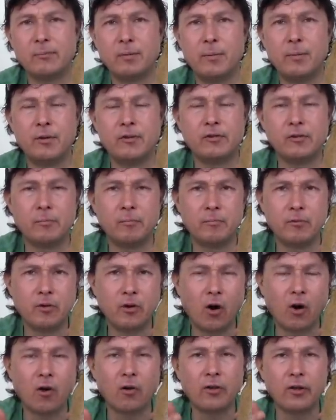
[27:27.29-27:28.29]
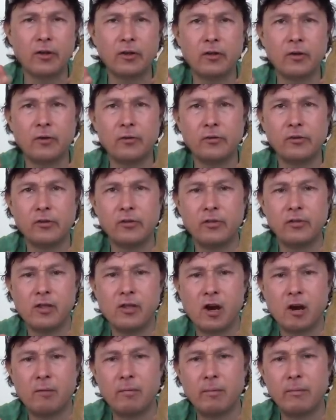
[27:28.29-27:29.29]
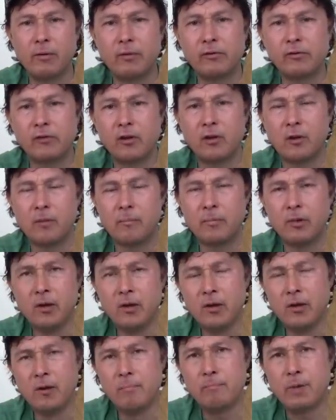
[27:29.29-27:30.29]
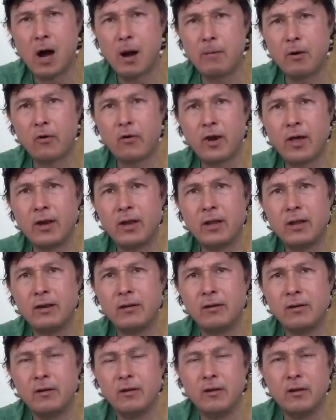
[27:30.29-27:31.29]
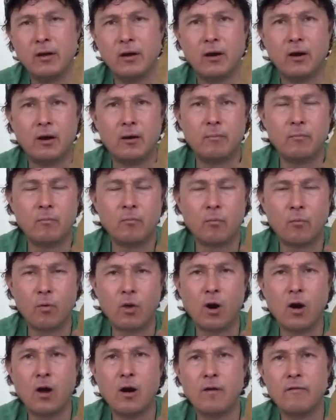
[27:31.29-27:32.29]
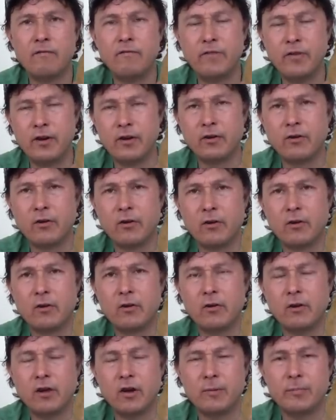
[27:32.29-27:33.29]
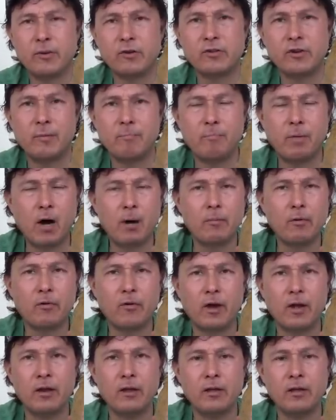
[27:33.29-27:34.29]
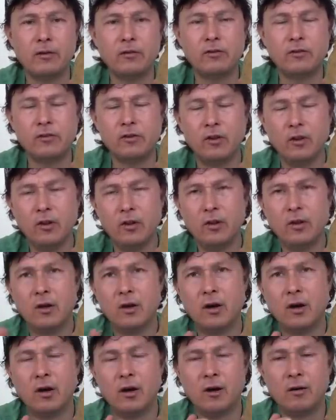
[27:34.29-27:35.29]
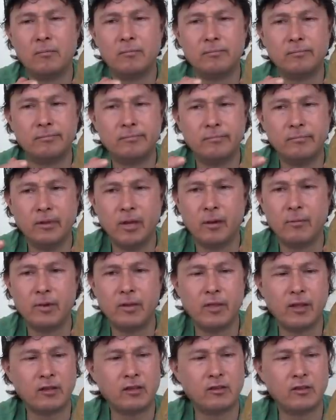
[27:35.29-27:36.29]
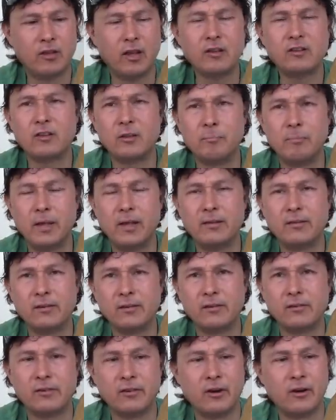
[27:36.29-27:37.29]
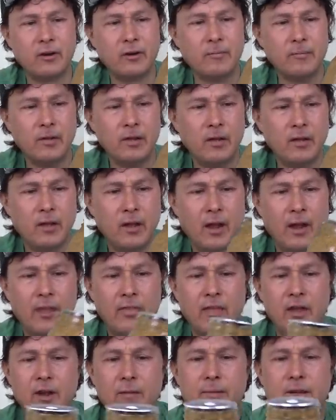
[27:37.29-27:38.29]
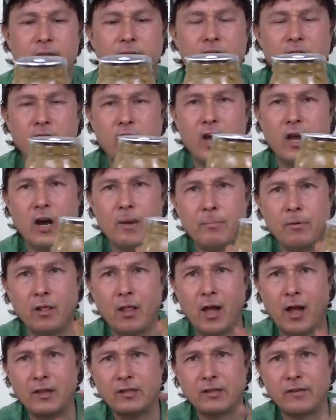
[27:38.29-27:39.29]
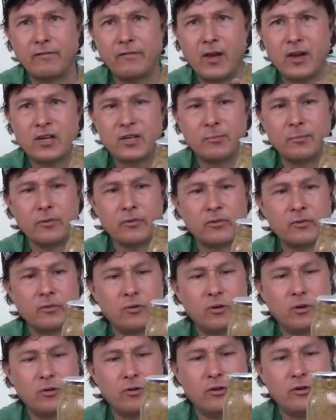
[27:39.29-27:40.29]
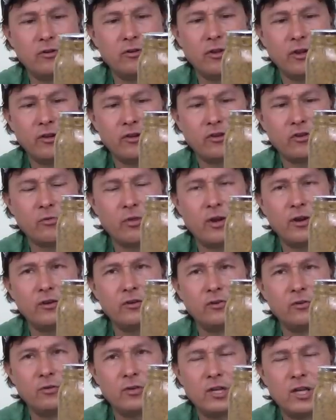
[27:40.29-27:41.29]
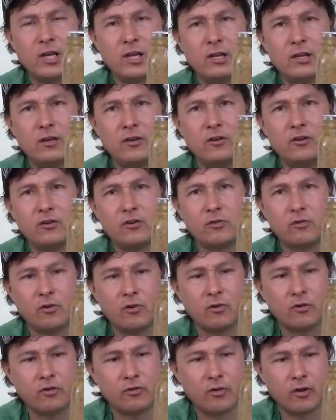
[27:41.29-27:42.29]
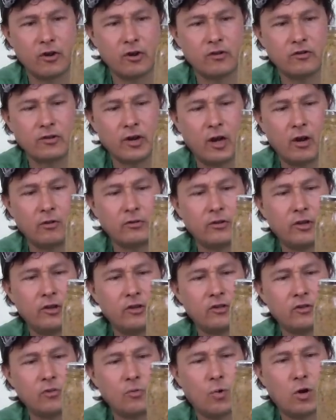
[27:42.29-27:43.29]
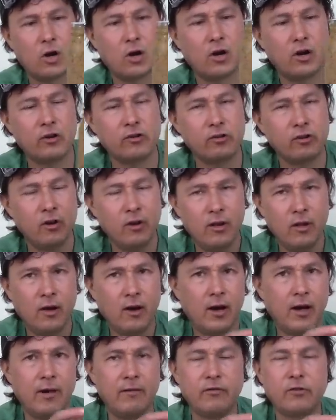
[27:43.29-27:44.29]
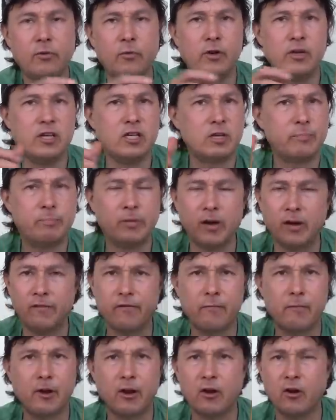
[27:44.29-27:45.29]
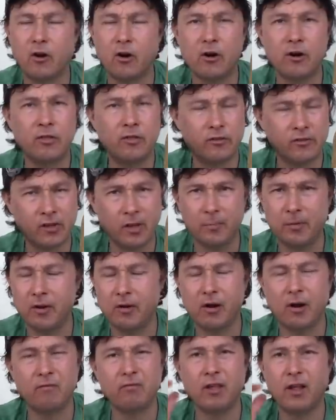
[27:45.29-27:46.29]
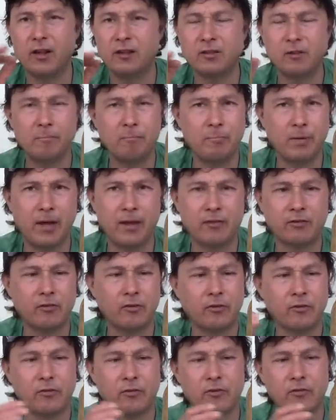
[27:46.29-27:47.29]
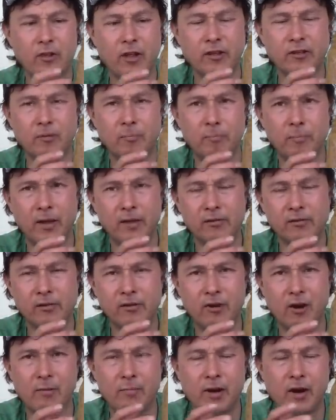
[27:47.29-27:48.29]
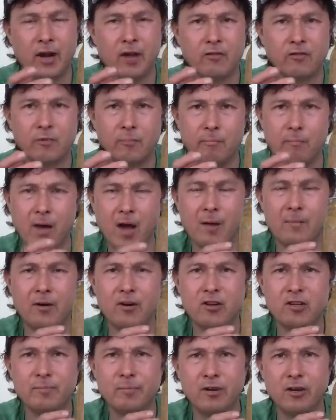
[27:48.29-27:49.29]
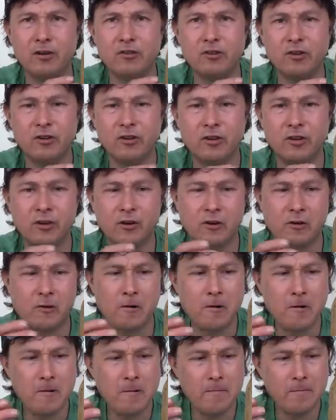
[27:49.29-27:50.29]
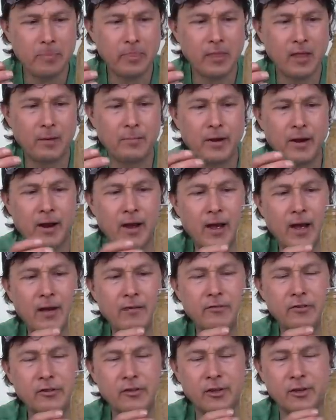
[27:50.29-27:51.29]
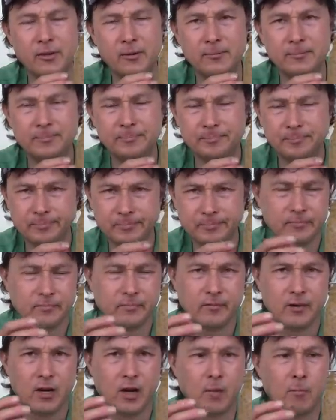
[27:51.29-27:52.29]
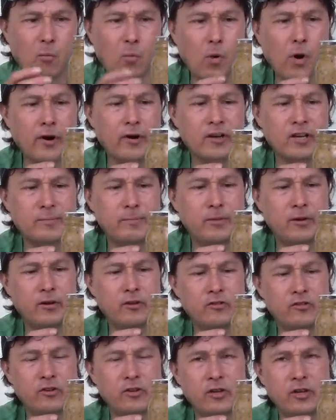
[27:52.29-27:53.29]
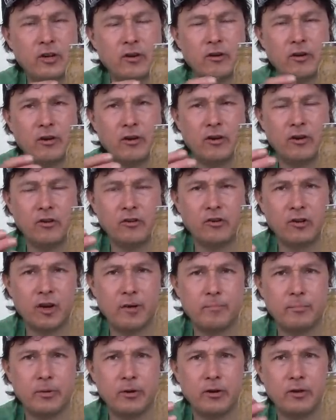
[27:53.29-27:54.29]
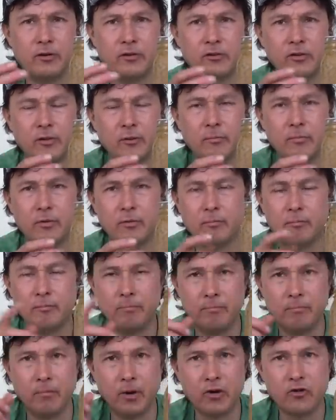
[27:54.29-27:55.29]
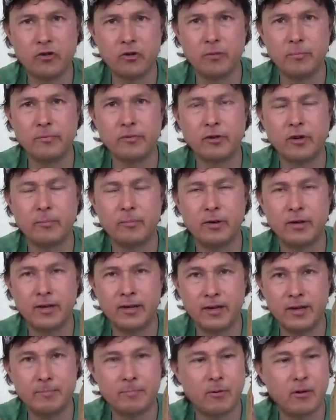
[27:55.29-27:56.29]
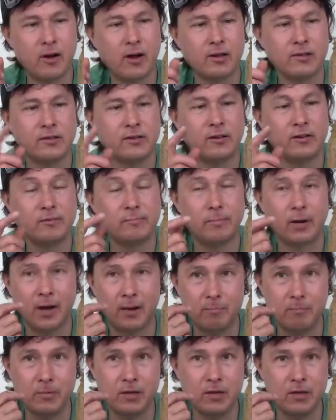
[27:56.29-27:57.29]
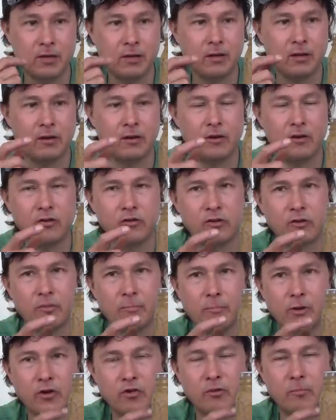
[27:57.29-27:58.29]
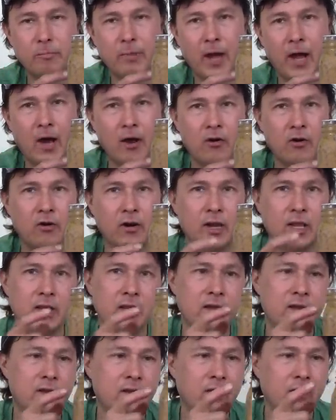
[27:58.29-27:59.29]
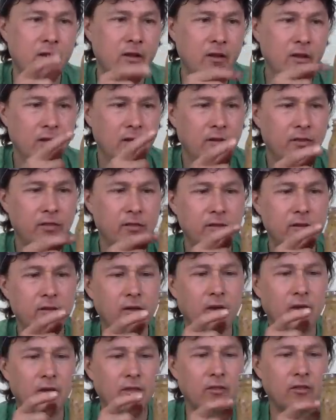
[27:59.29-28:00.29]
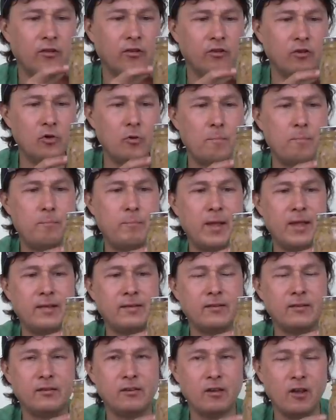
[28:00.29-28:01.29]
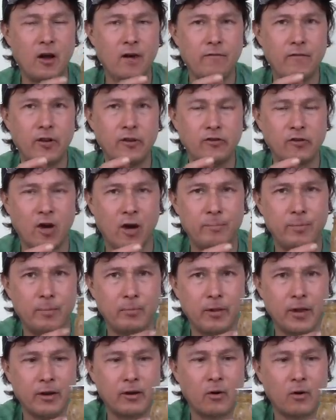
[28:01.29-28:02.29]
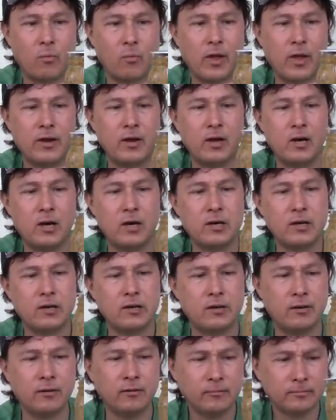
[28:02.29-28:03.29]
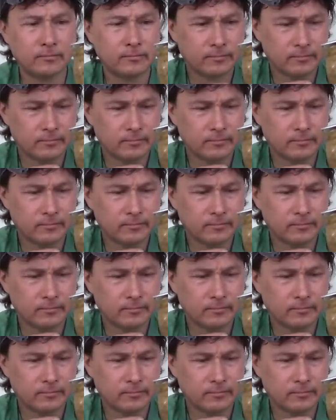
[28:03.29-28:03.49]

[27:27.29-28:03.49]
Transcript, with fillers: Maybe some garlic goes in there, maybe some pomegranate, um, raw vinegar, 100% pomegranates. Um, yeah, I mean, that's, that's the basics there. And then I basically cut up lots of vegetables, so included like shredded zucchini or shredded chayote squash, I have greens picked for my garden this time of year. I have lots of basil, so there's lots of basil in here. I might have some Malabar spinach in here. I might have some um, water spinach in here. In addition, I put in some mushrooms that have been heat processed by me, in addition to mushroom powder in the, uh, the soup base itself. I chop up like a red onion.